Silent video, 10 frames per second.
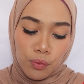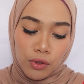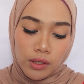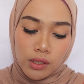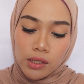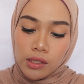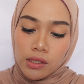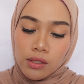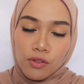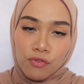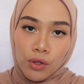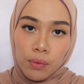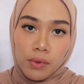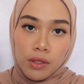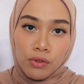product is
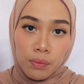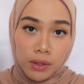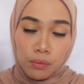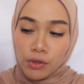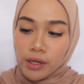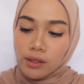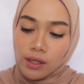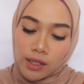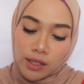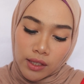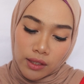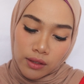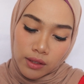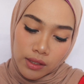from Rimmel brand. It